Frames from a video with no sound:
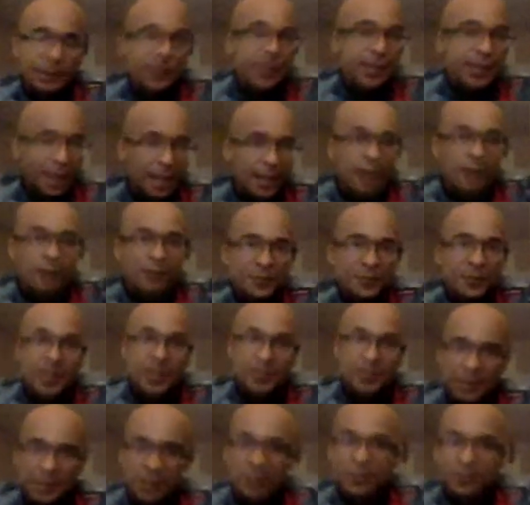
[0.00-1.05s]
Yeah,
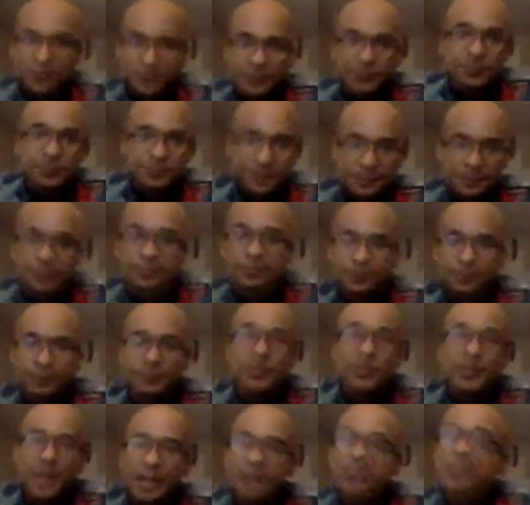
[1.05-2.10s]
maybe,
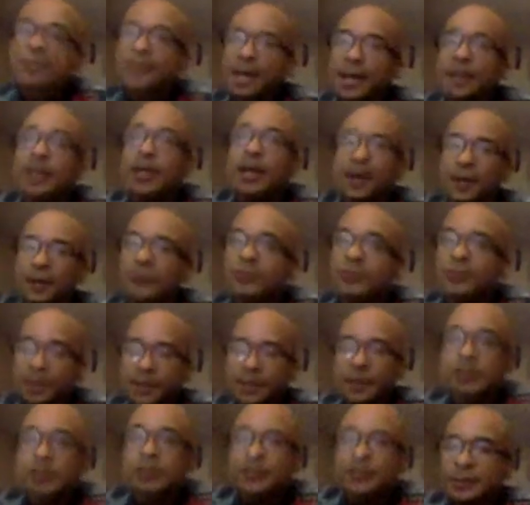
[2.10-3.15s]
but that's how
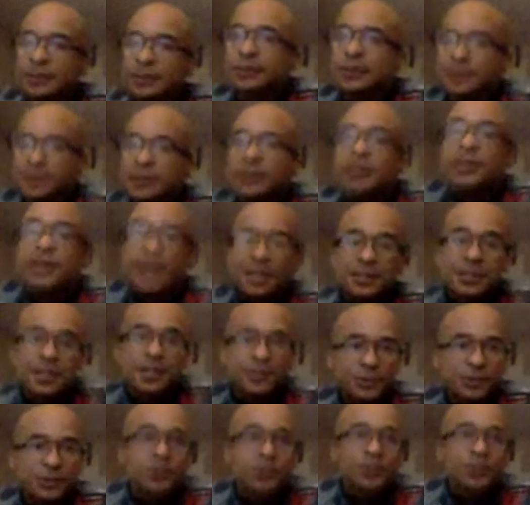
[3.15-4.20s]

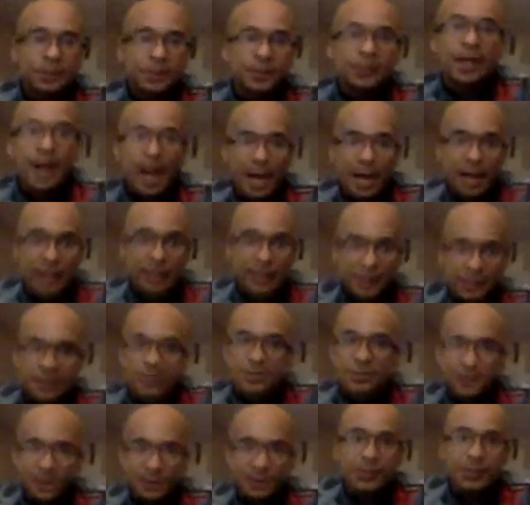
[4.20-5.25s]
your
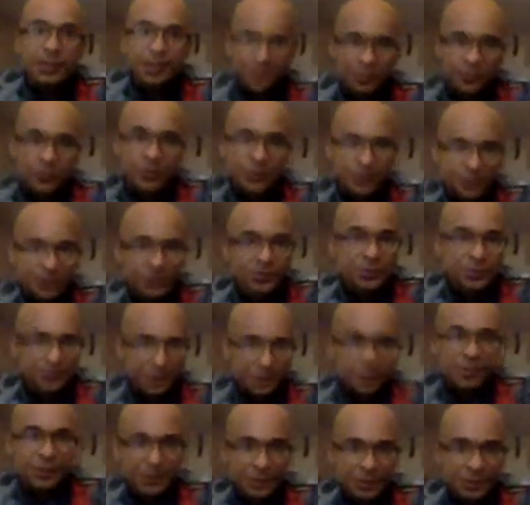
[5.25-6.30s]
eyes can do it to a
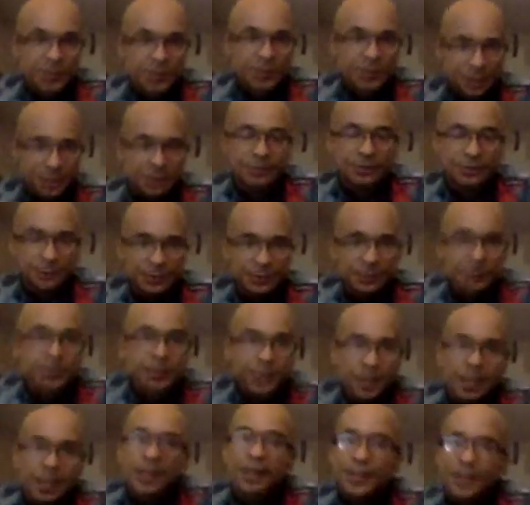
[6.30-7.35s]
certain extent.
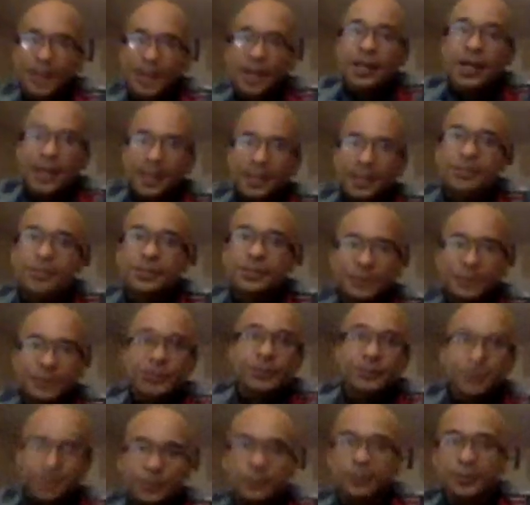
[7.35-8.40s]
And that has to do
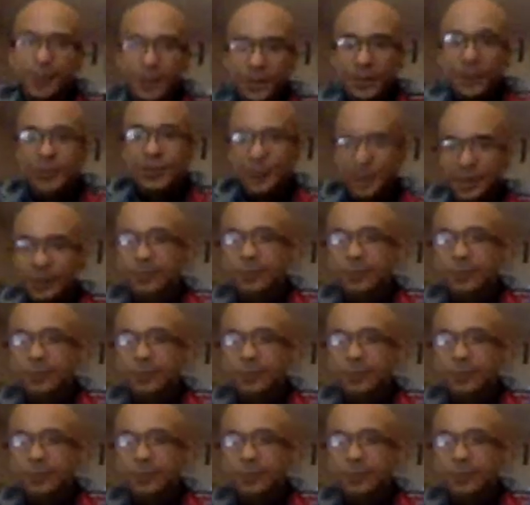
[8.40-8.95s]
with,